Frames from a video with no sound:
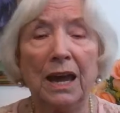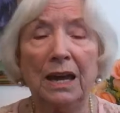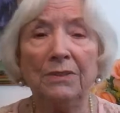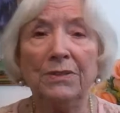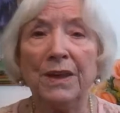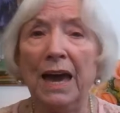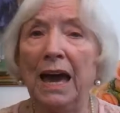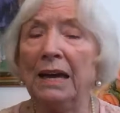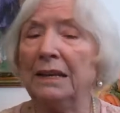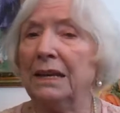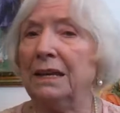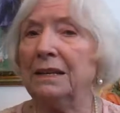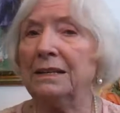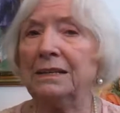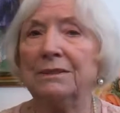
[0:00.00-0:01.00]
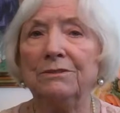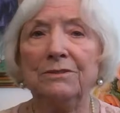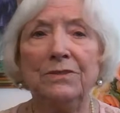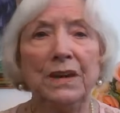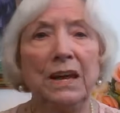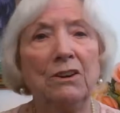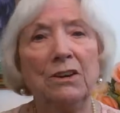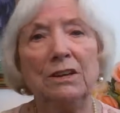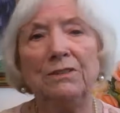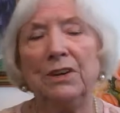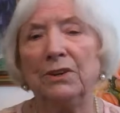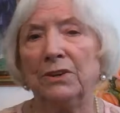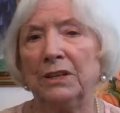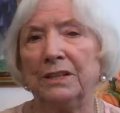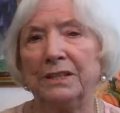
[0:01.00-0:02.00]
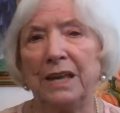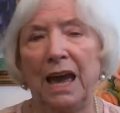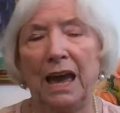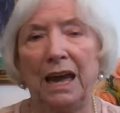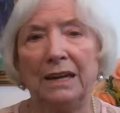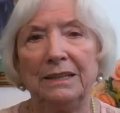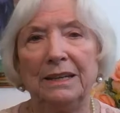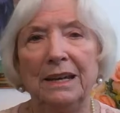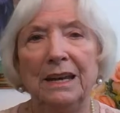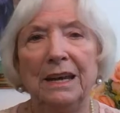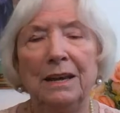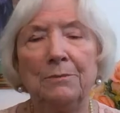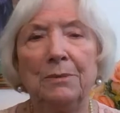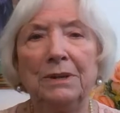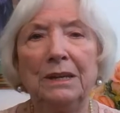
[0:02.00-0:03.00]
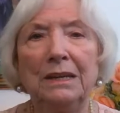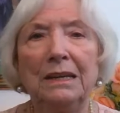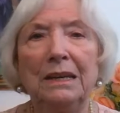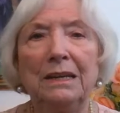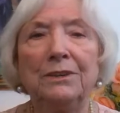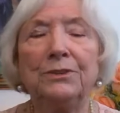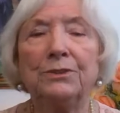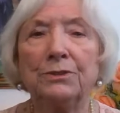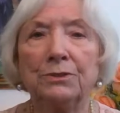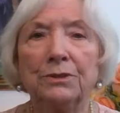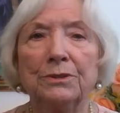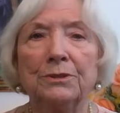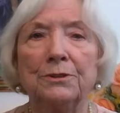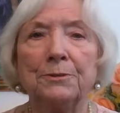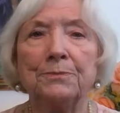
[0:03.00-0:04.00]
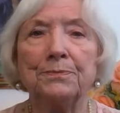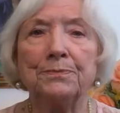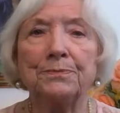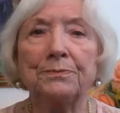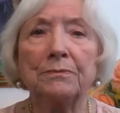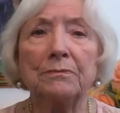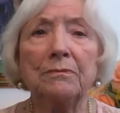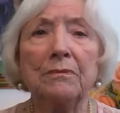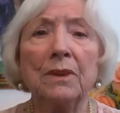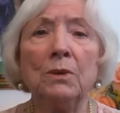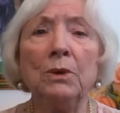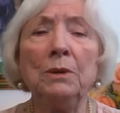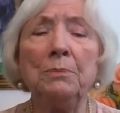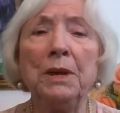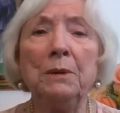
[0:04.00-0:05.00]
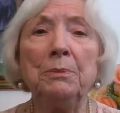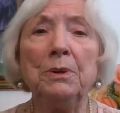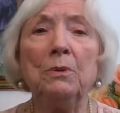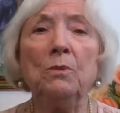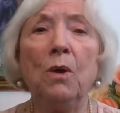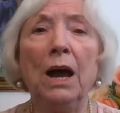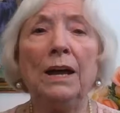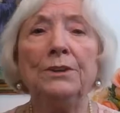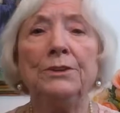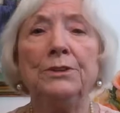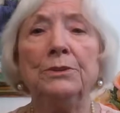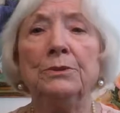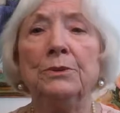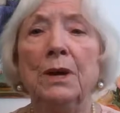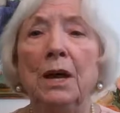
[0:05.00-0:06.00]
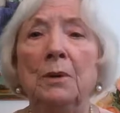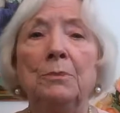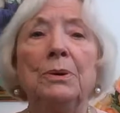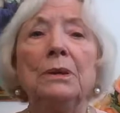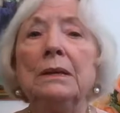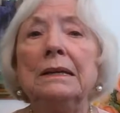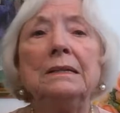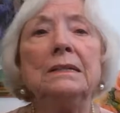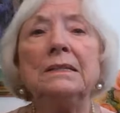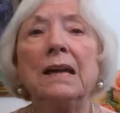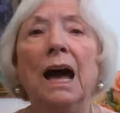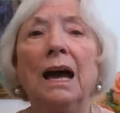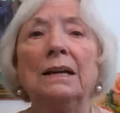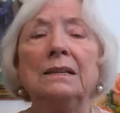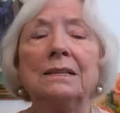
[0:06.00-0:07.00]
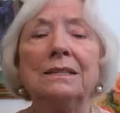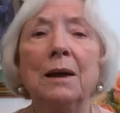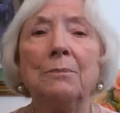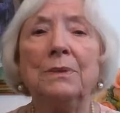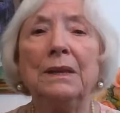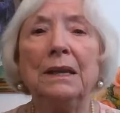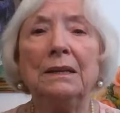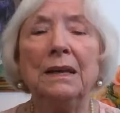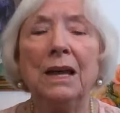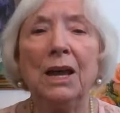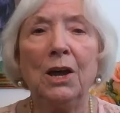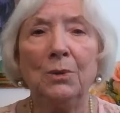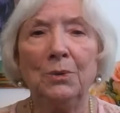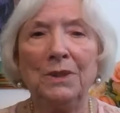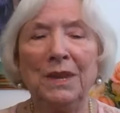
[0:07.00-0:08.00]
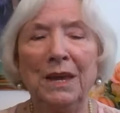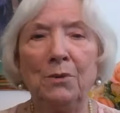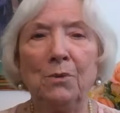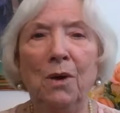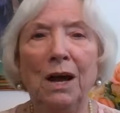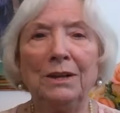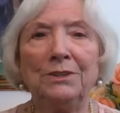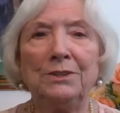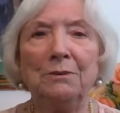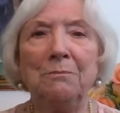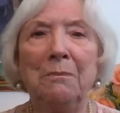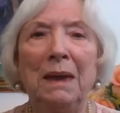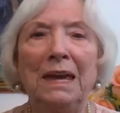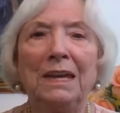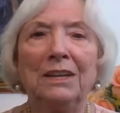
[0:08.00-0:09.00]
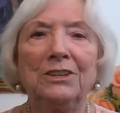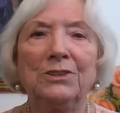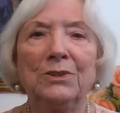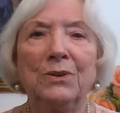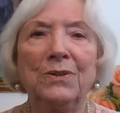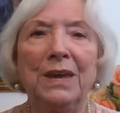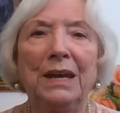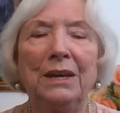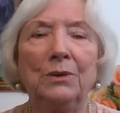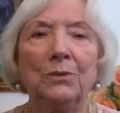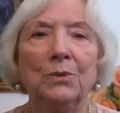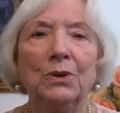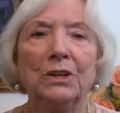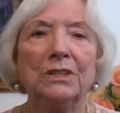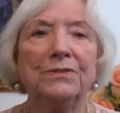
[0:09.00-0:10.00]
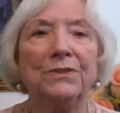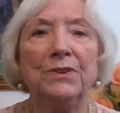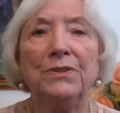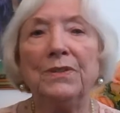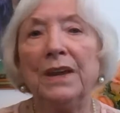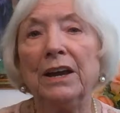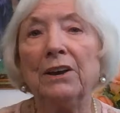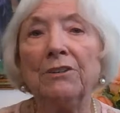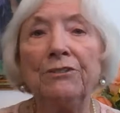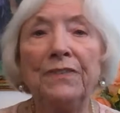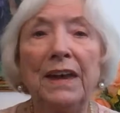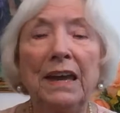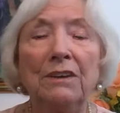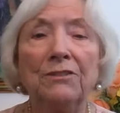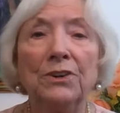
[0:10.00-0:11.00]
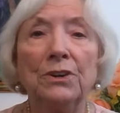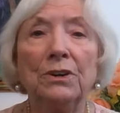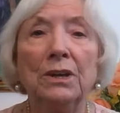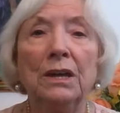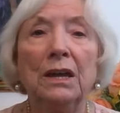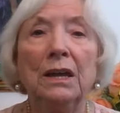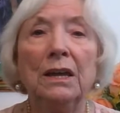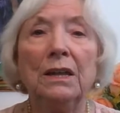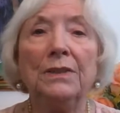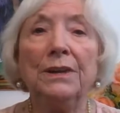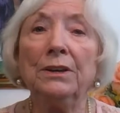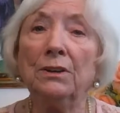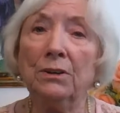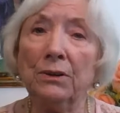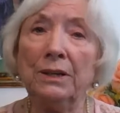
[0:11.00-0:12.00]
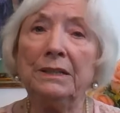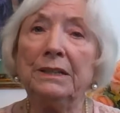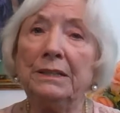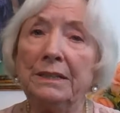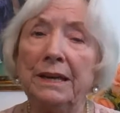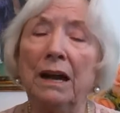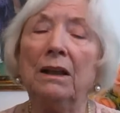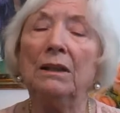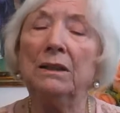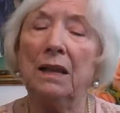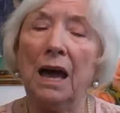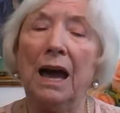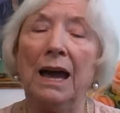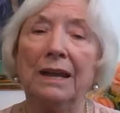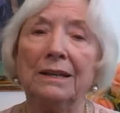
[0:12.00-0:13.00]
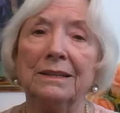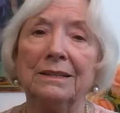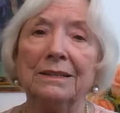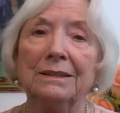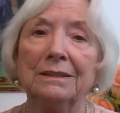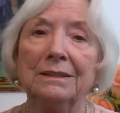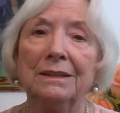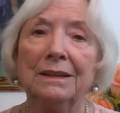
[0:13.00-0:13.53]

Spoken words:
And that is very, very sad. But it is true. When people want to politicize something, when they want to make it so that it works for their favor, they're going to tell lies.